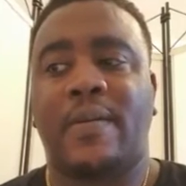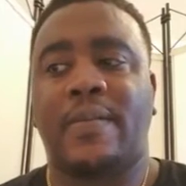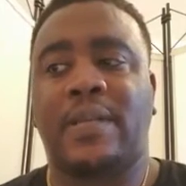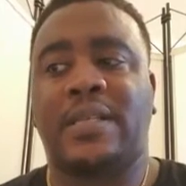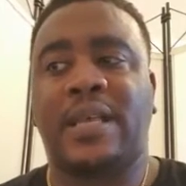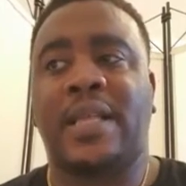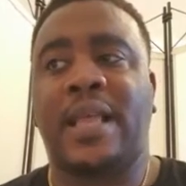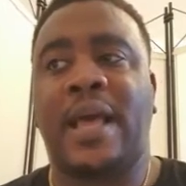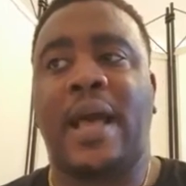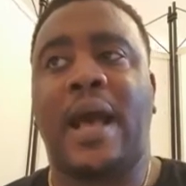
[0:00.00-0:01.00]
to say
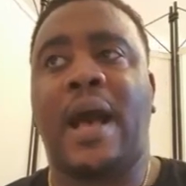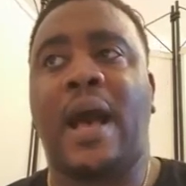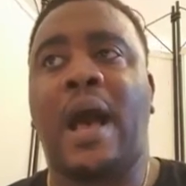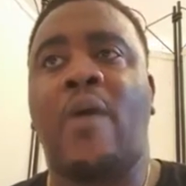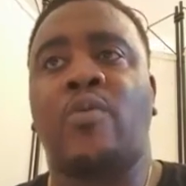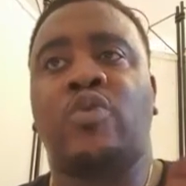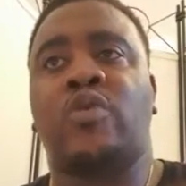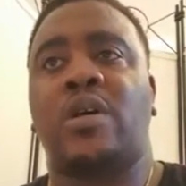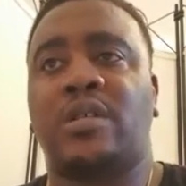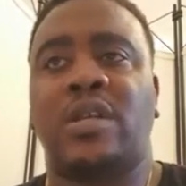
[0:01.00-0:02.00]
that I will
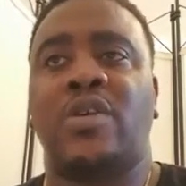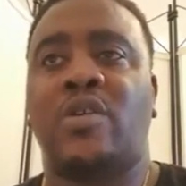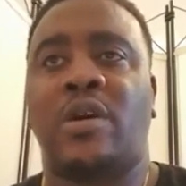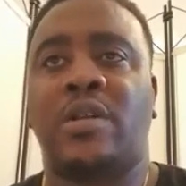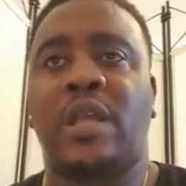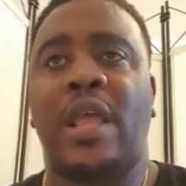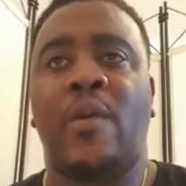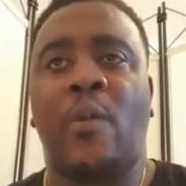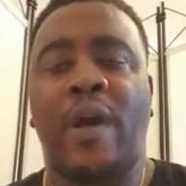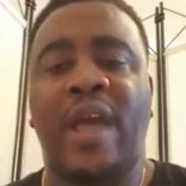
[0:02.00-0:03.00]
trust in God
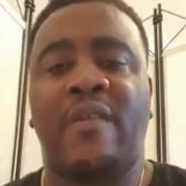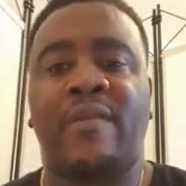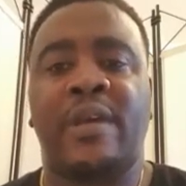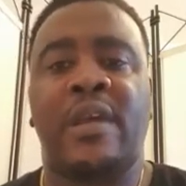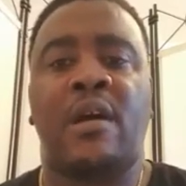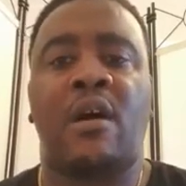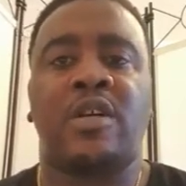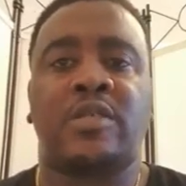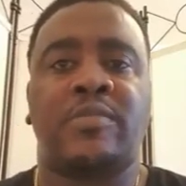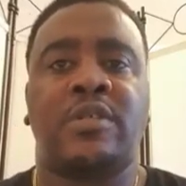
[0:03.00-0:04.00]
in whatever He
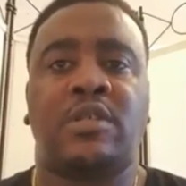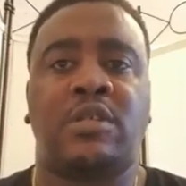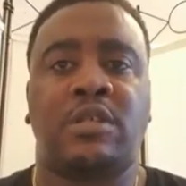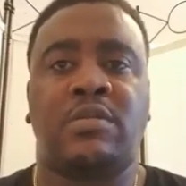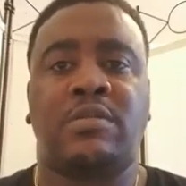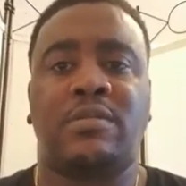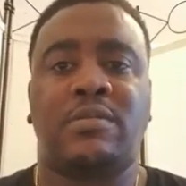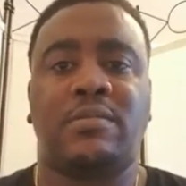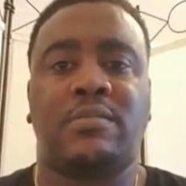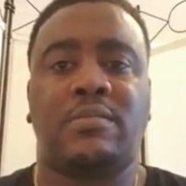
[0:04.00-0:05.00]
asks me to do.
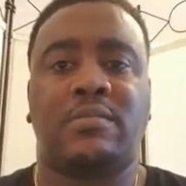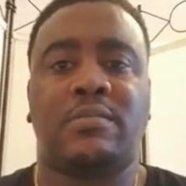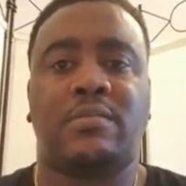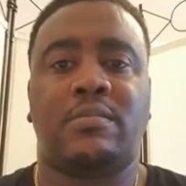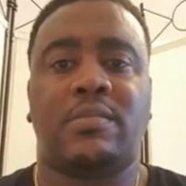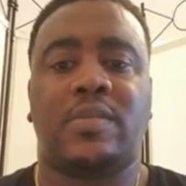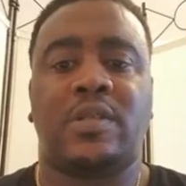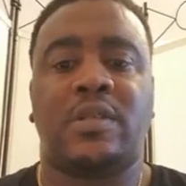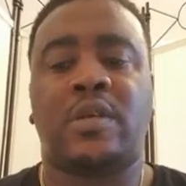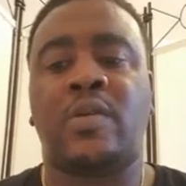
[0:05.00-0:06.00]

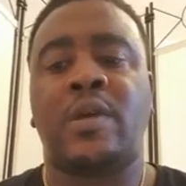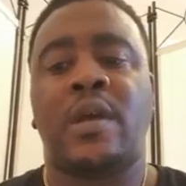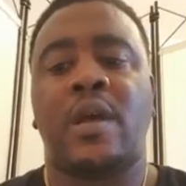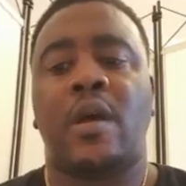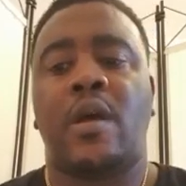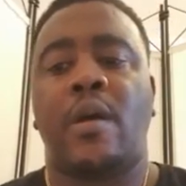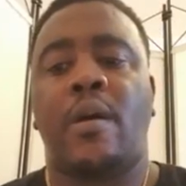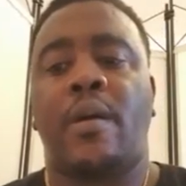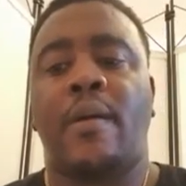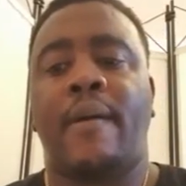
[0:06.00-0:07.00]
So
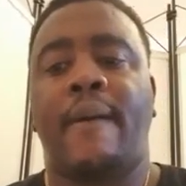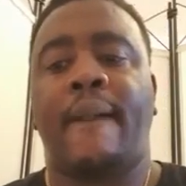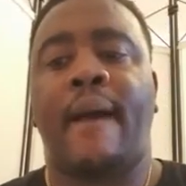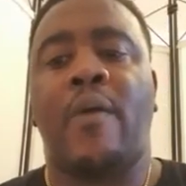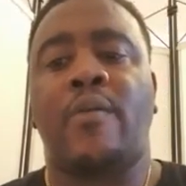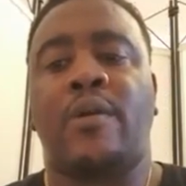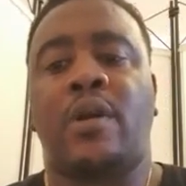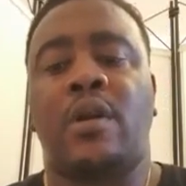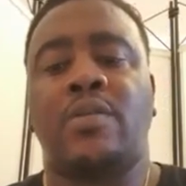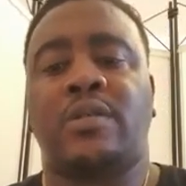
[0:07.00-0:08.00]
I will
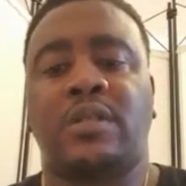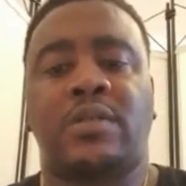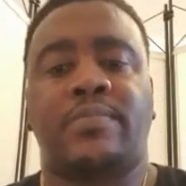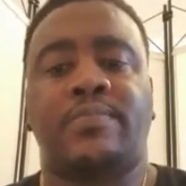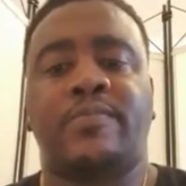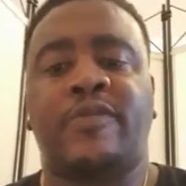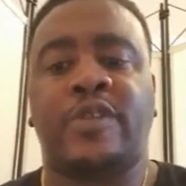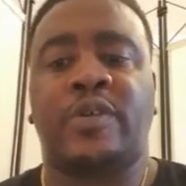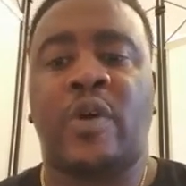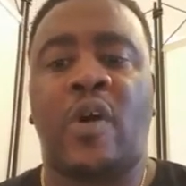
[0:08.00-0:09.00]
close this
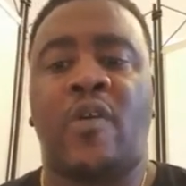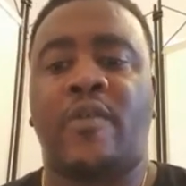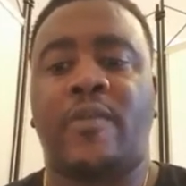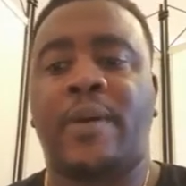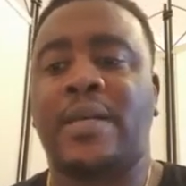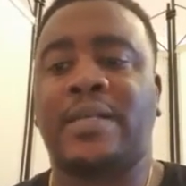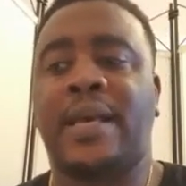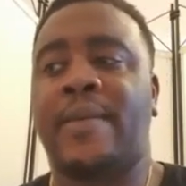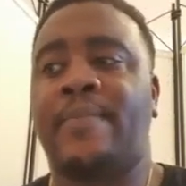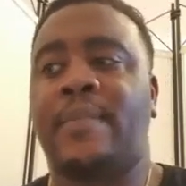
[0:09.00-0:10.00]
video off by
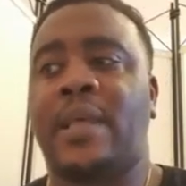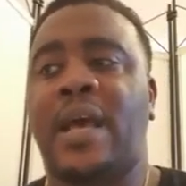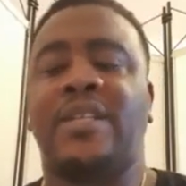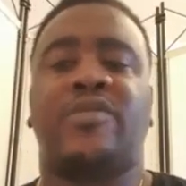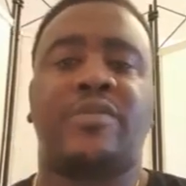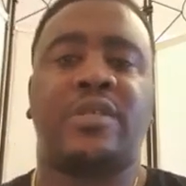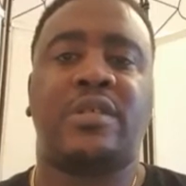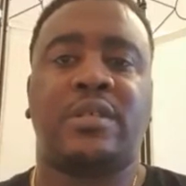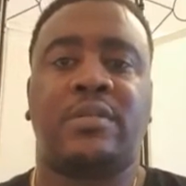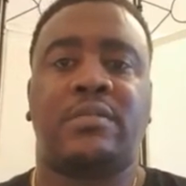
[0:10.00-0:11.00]
saying, as
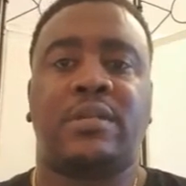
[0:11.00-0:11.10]
Christian,